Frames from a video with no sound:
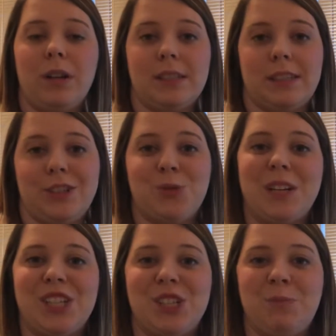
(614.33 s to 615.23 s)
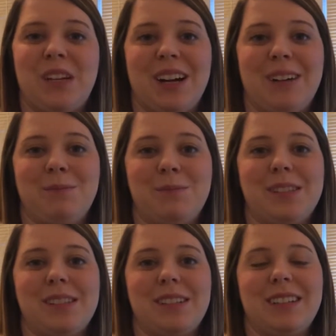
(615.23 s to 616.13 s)
a situation
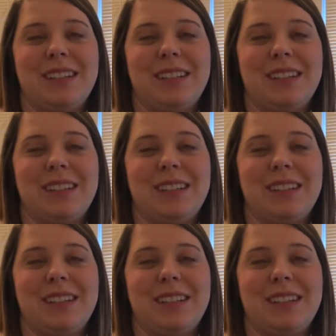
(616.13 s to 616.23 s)
becomes